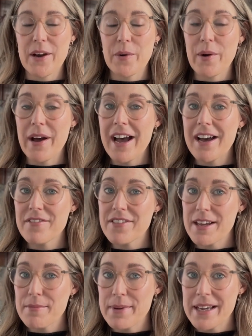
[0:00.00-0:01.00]
or have
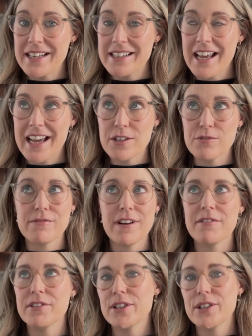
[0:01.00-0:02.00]
they been as
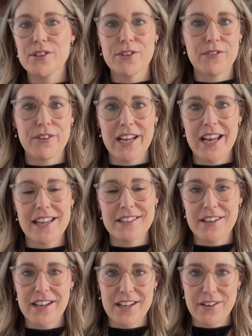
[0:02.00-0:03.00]
revolutionary as
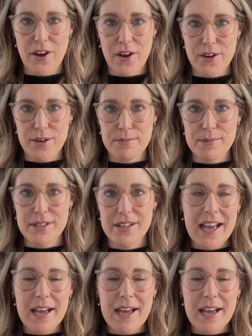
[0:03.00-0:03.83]
I had hoped.